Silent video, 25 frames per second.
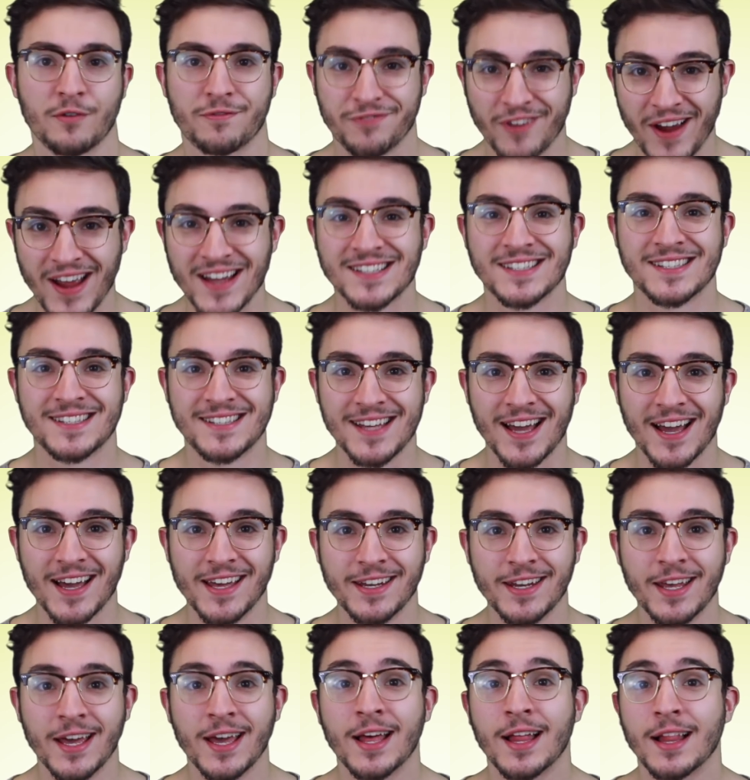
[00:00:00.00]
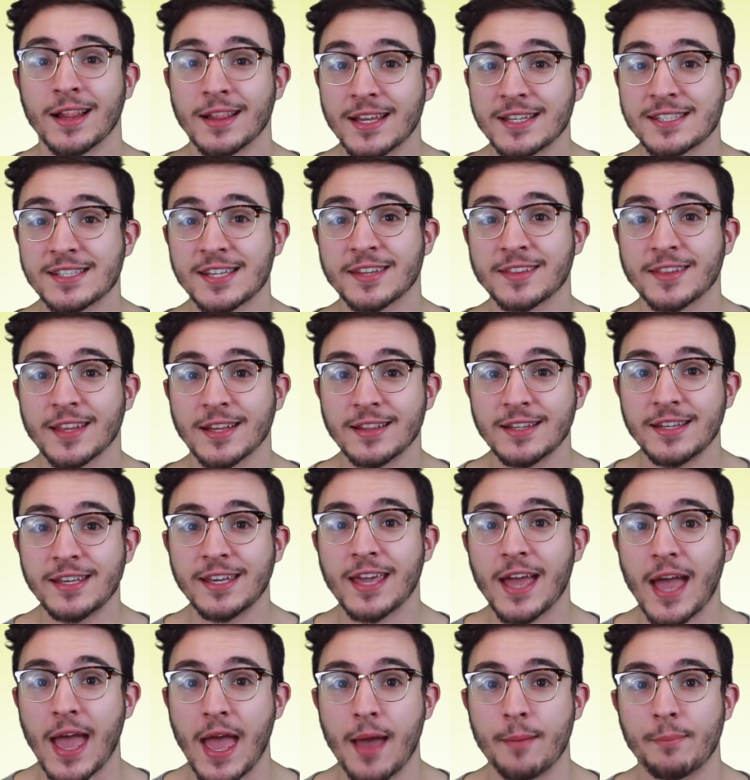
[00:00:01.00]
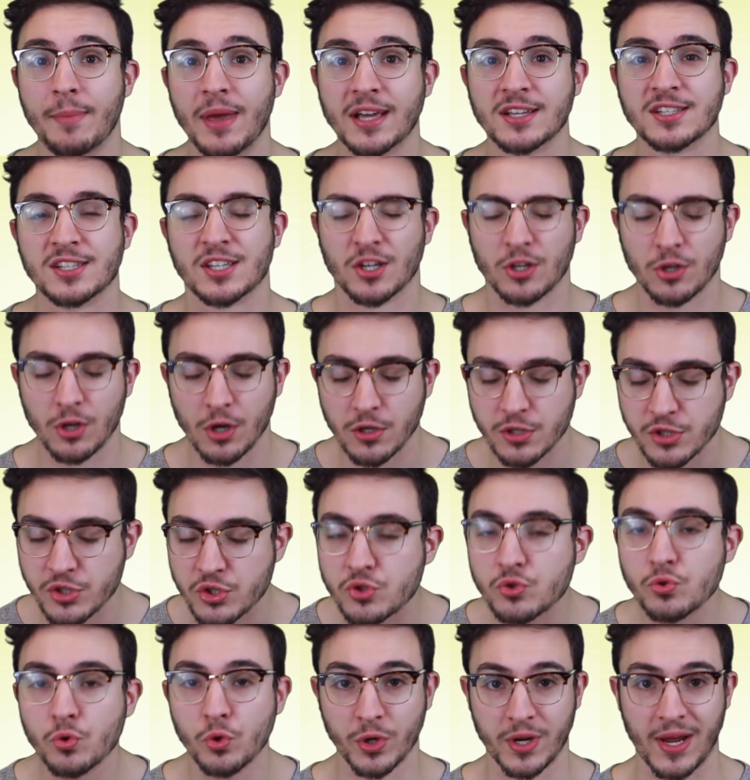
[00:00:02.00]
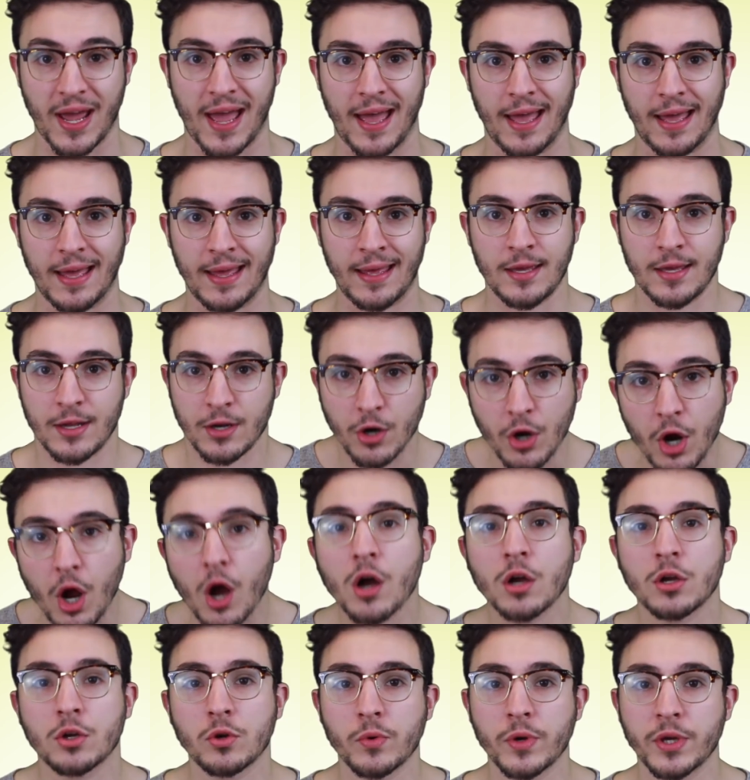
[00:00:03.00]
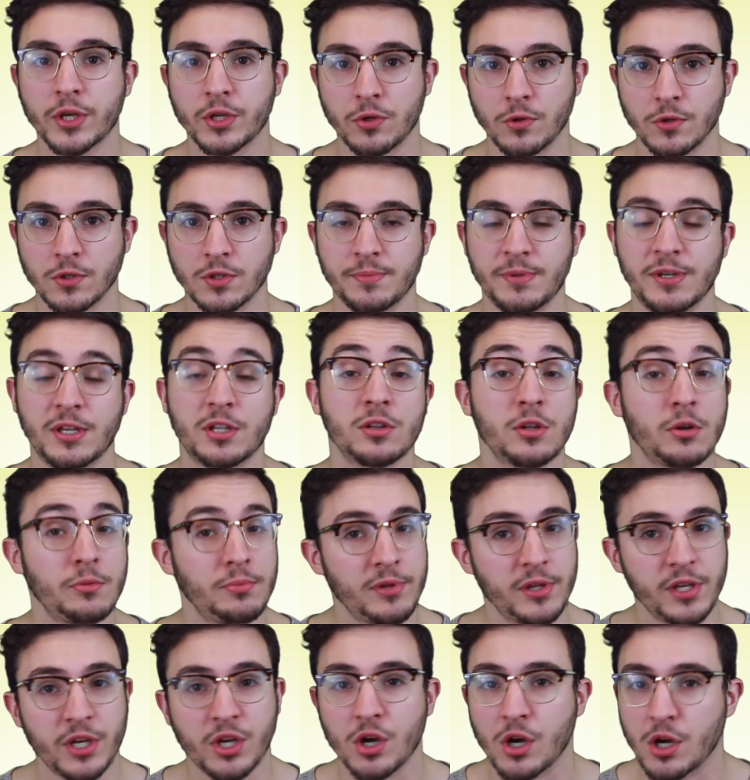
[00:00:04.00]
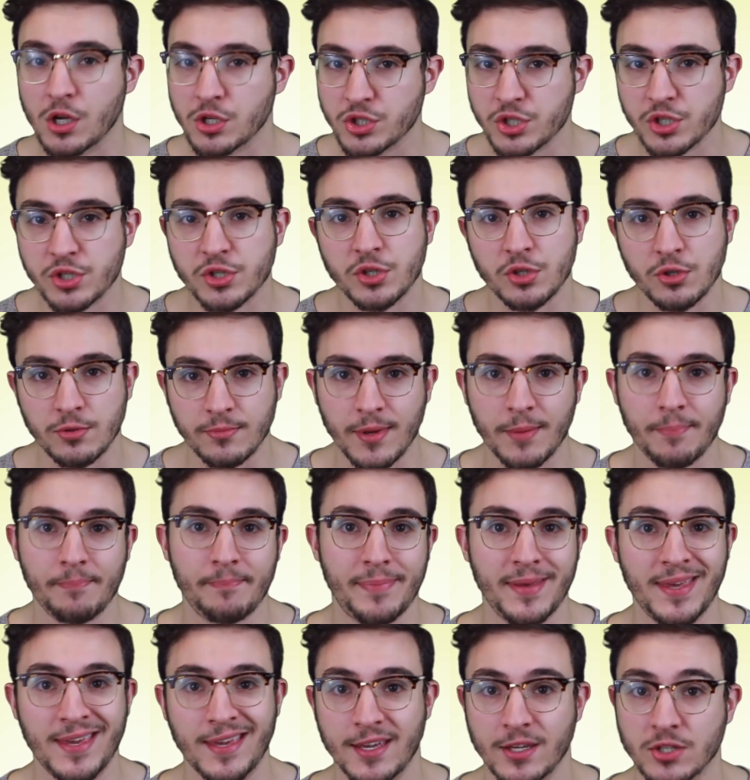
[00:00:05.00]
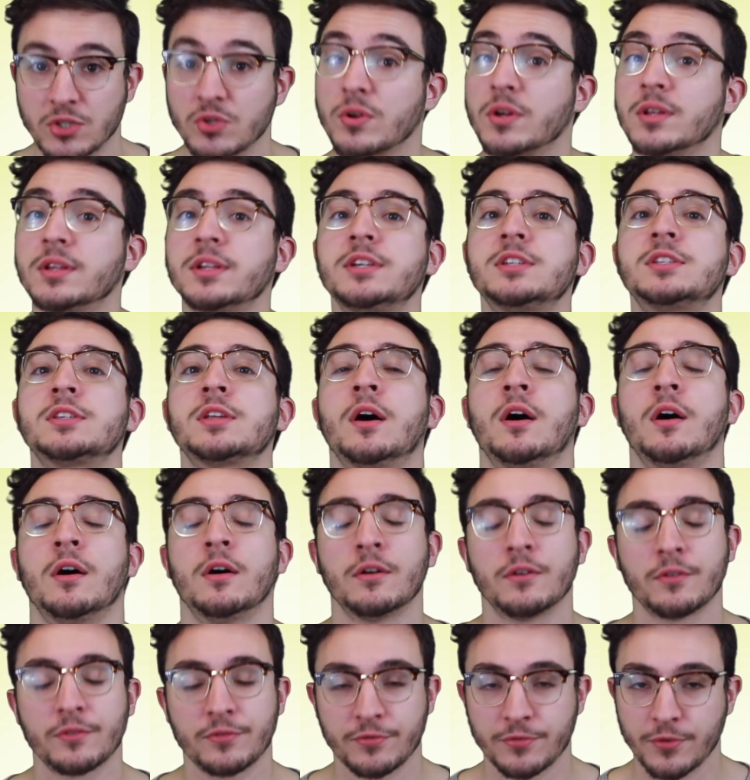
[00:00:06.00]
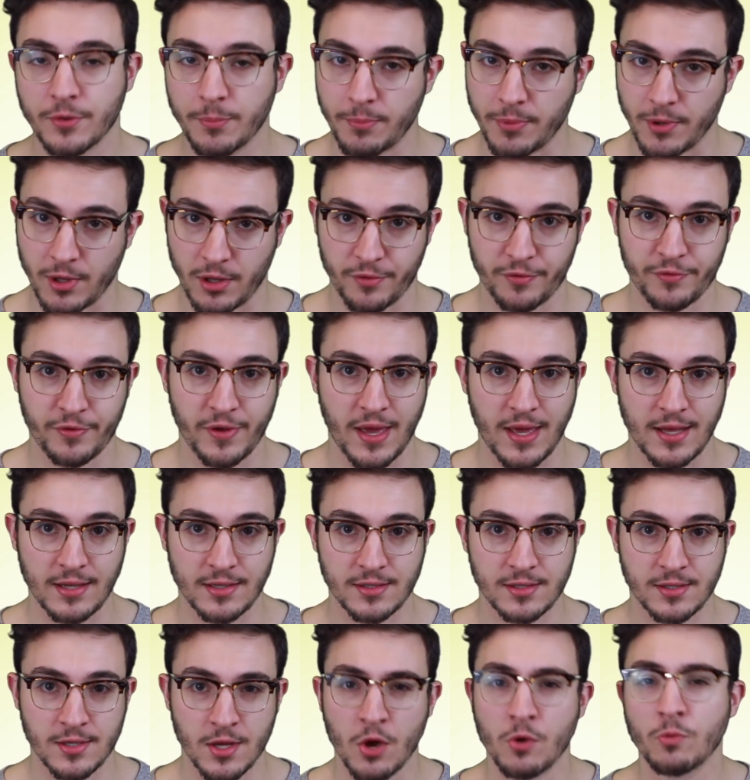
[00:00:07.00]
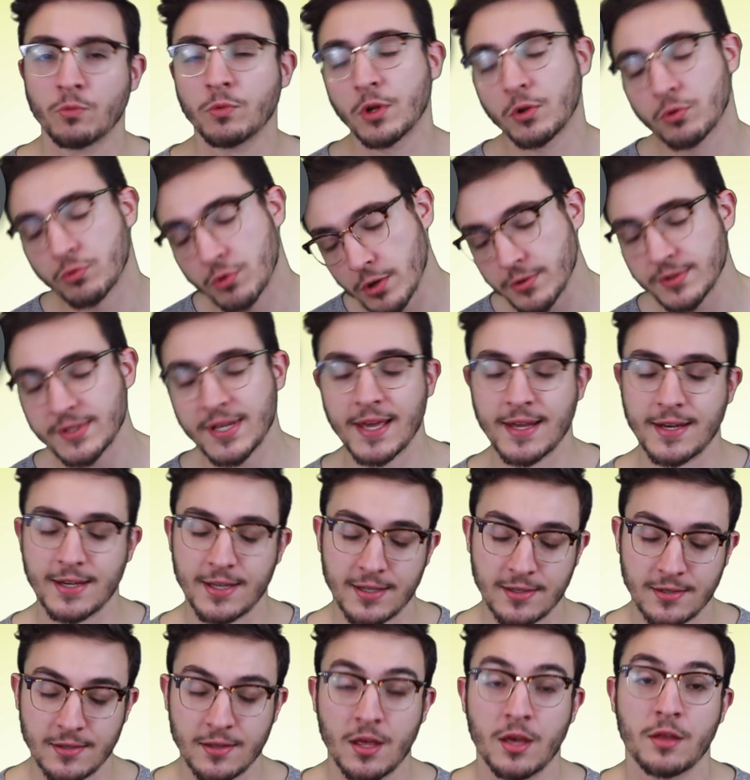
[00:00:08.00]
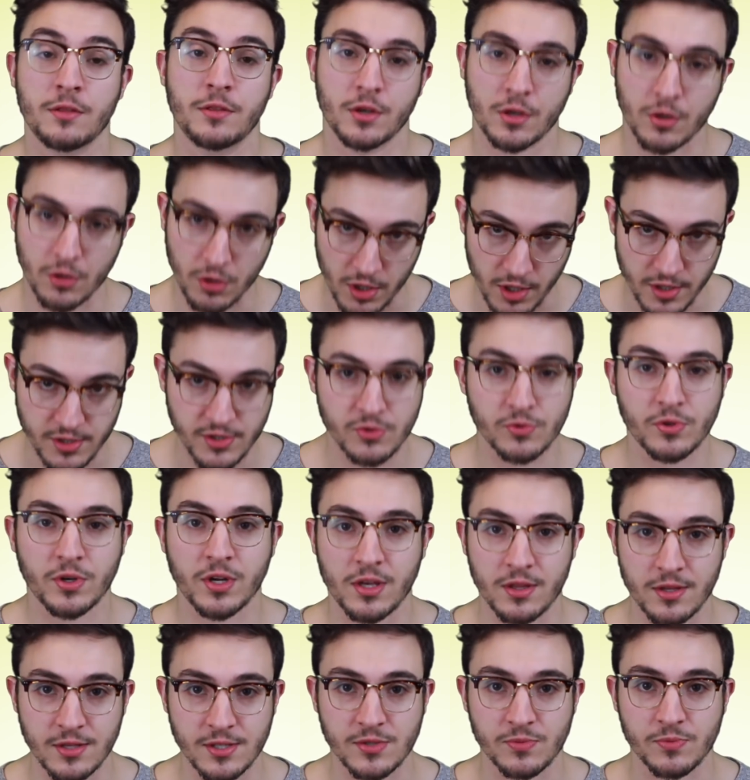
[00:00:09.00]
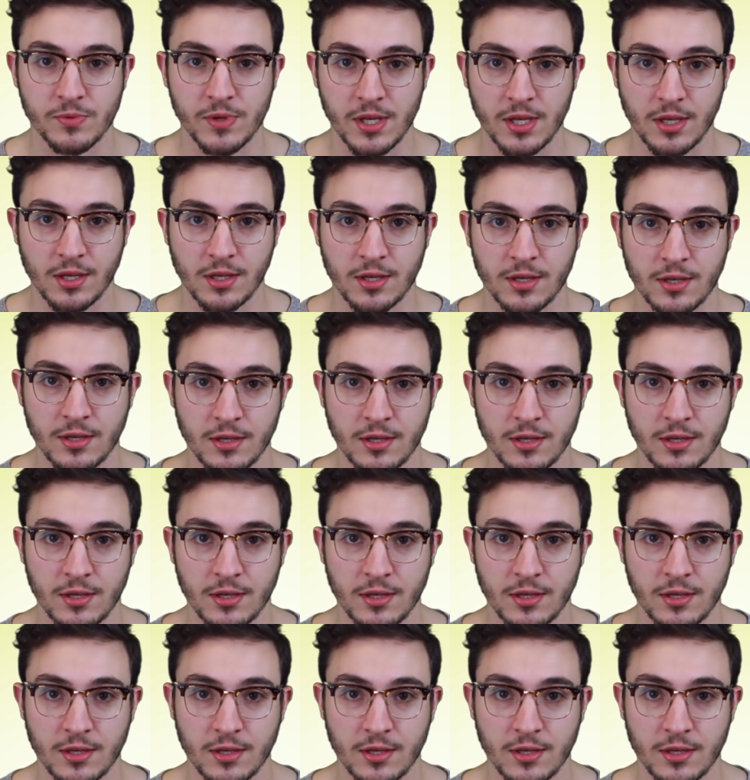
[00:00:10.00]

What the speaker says: France done. Let's hit the Liga MX Clausura. In our ongoing goal to be globally conscious human beings, or at least football fans, we'll rotate in the Clausura this week.